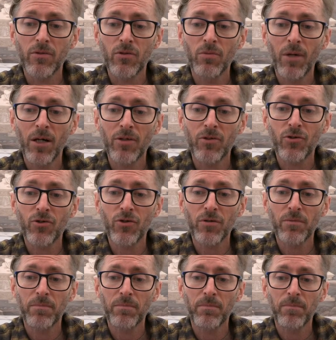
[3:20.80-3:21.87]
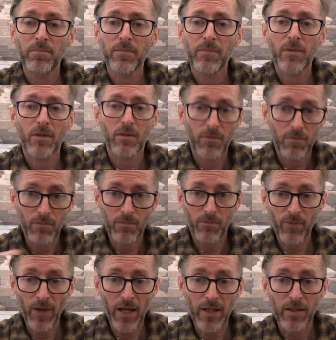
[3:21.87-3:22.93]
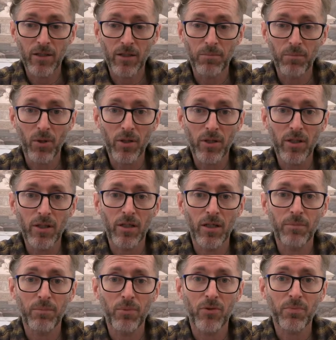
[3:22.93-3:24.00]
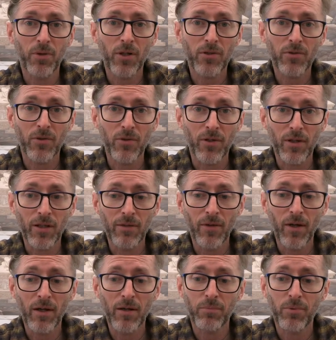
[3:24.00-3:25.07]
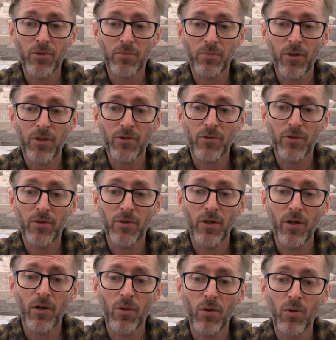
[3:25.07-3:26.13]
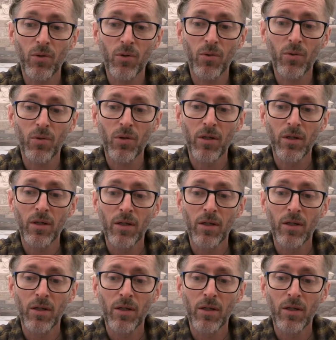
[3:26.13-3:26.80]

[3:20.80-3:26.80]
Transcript: too much fat in the body. It puts pressure on the liver, it puts pressure on the whole